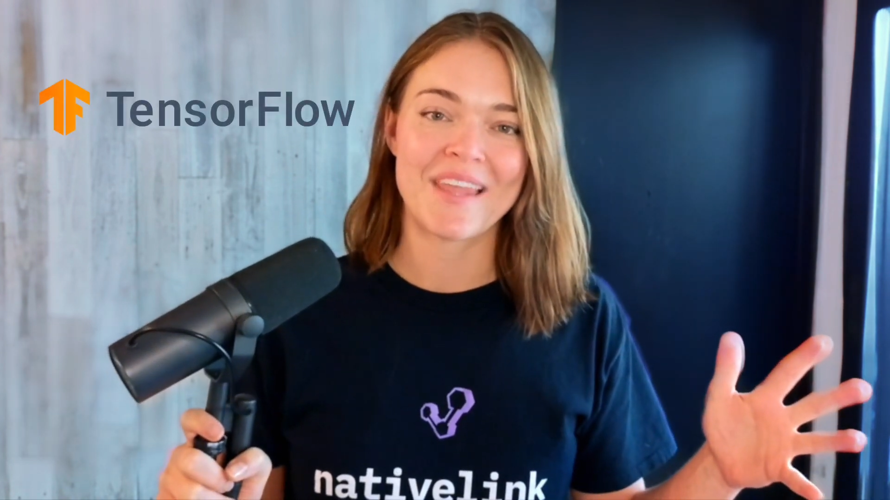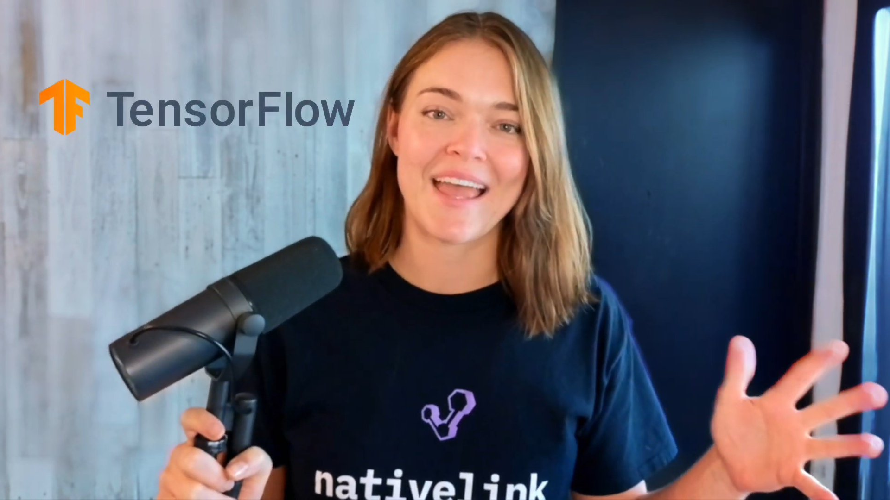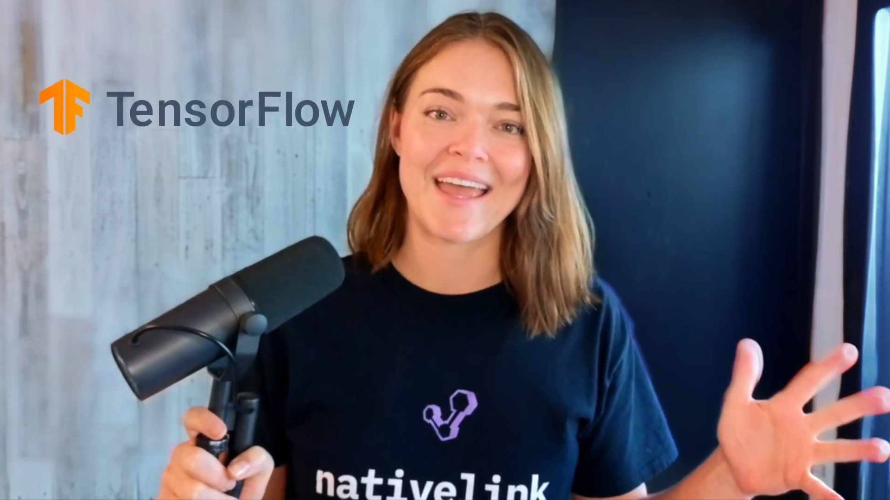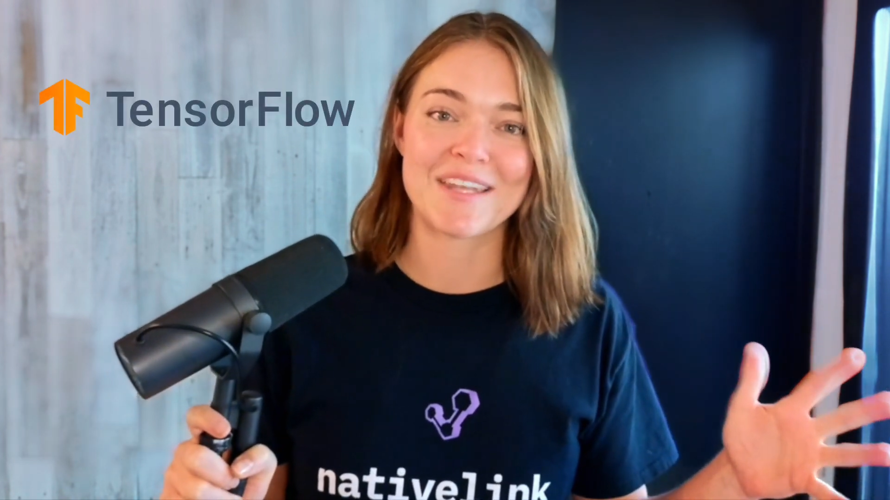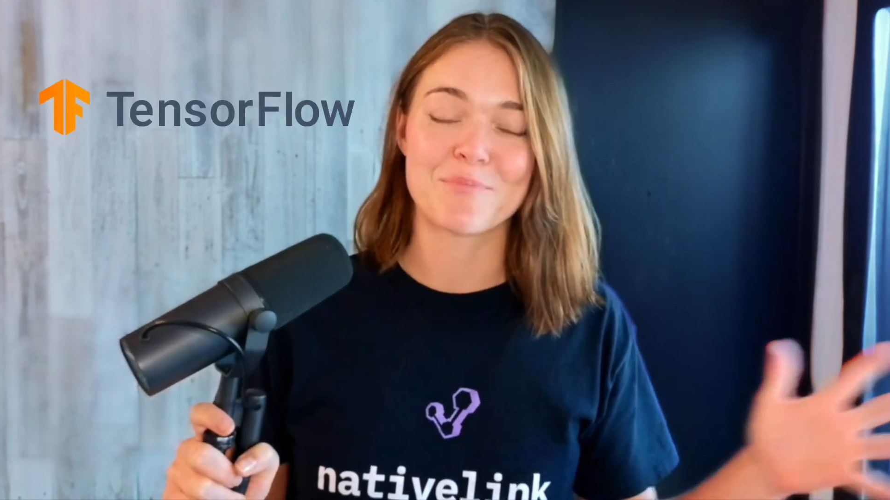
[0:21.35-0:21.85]

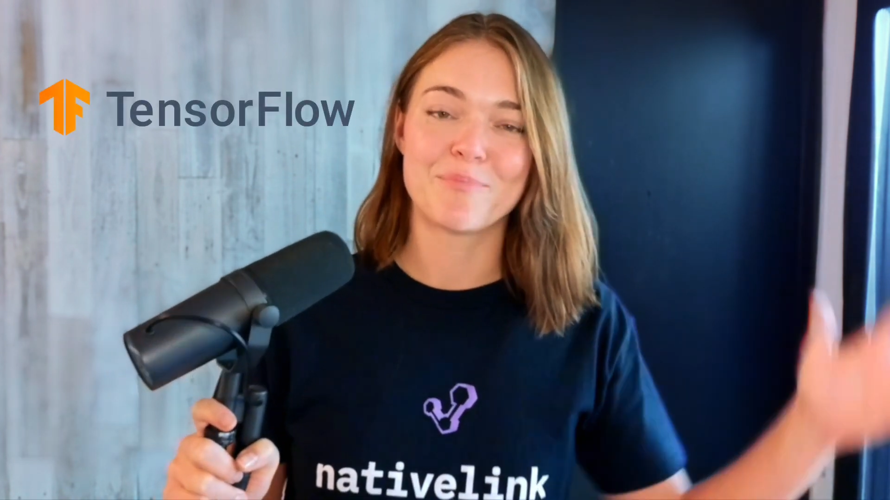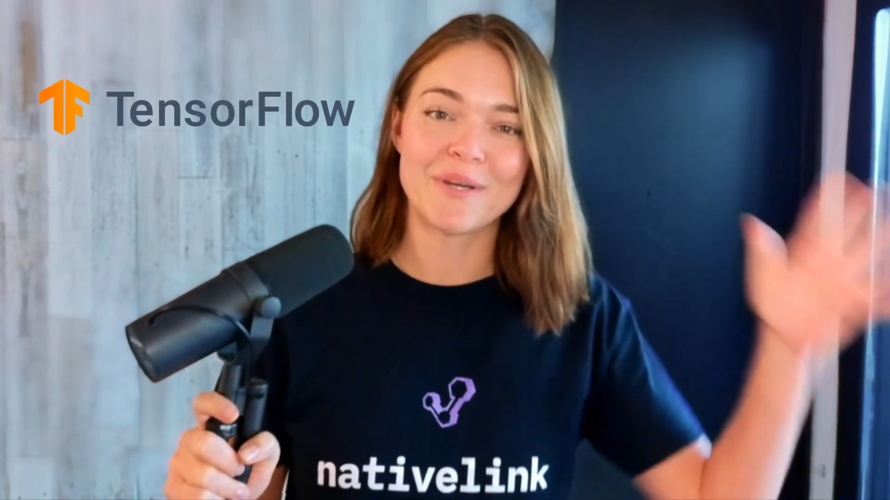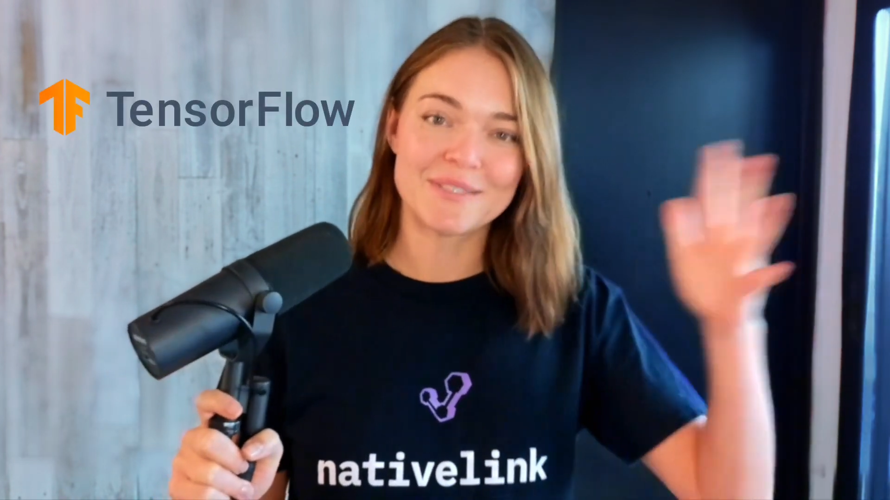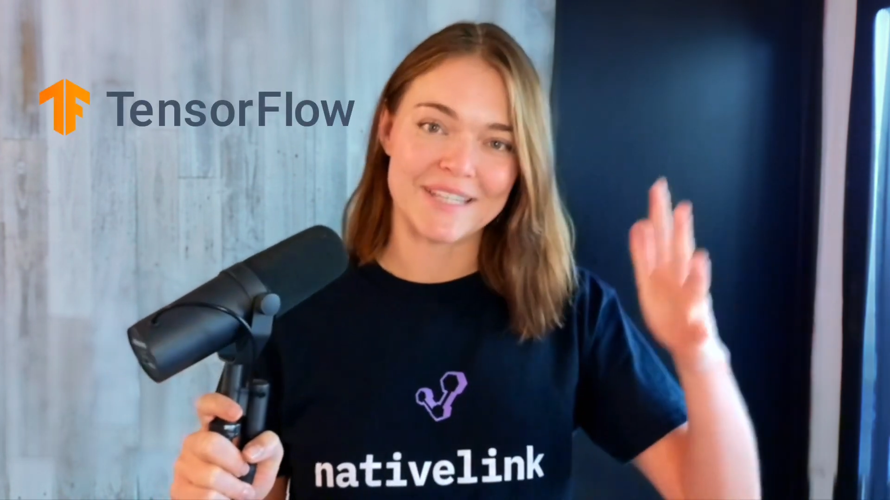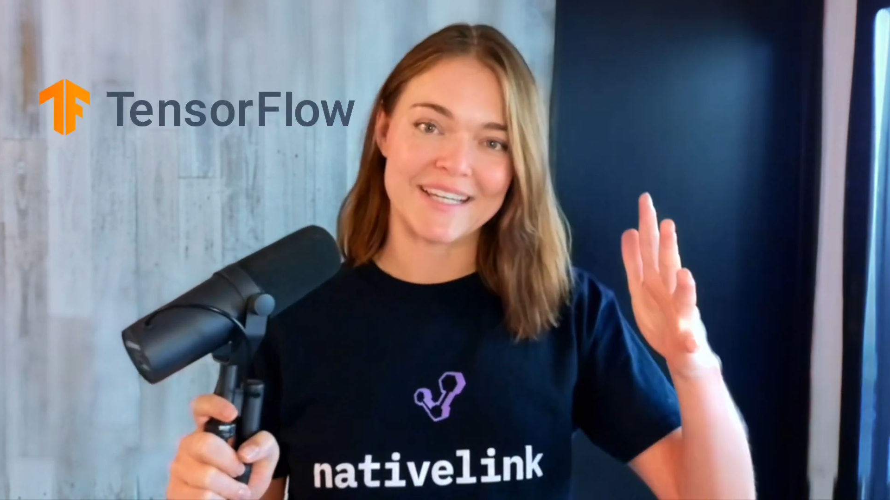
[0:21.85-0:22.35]
and
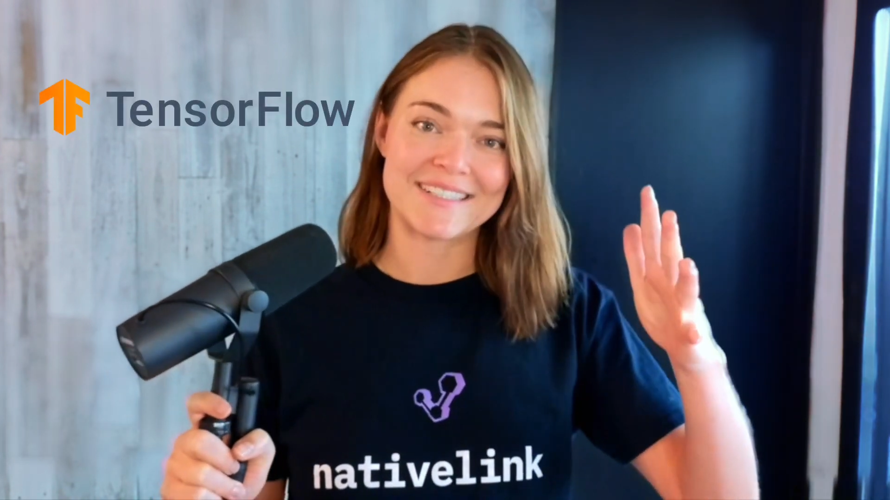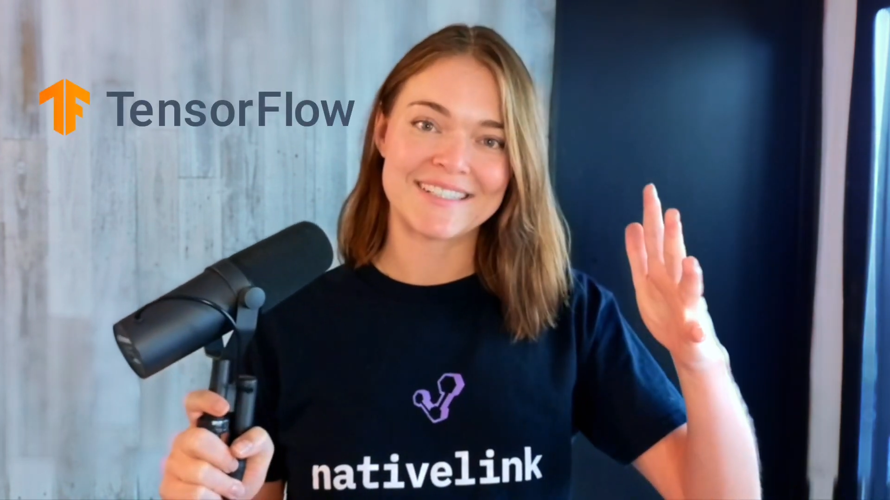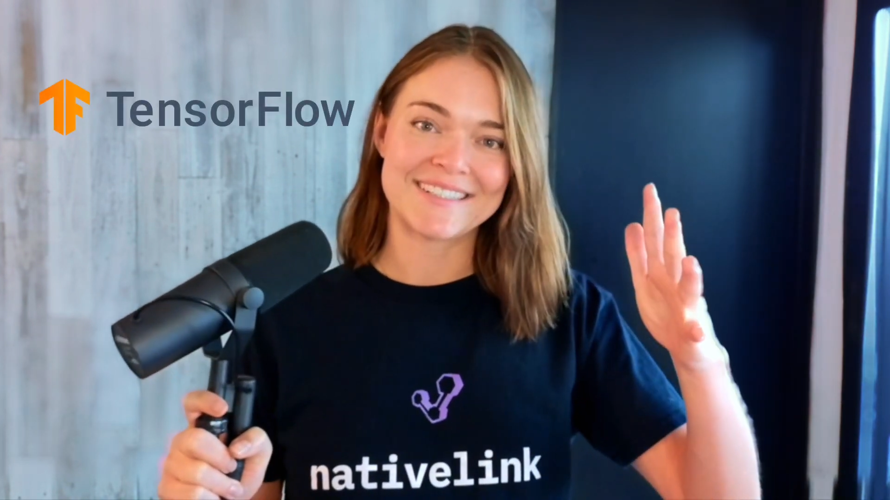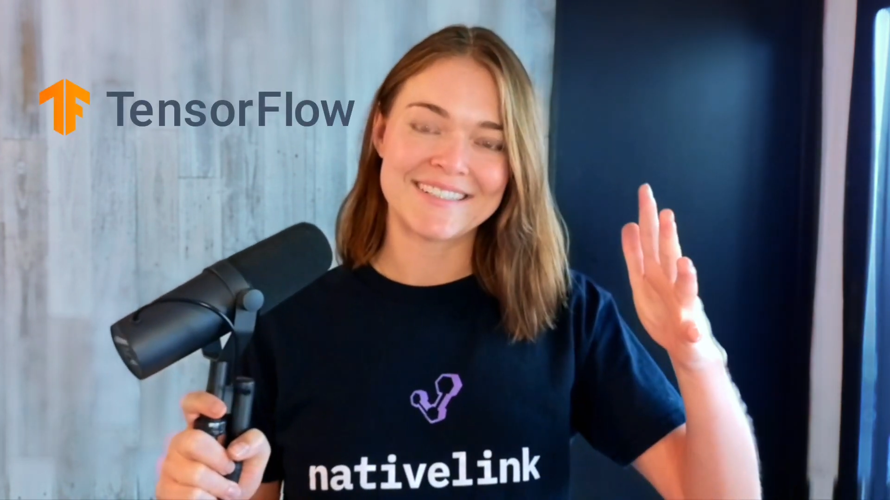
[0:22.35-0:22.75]
build it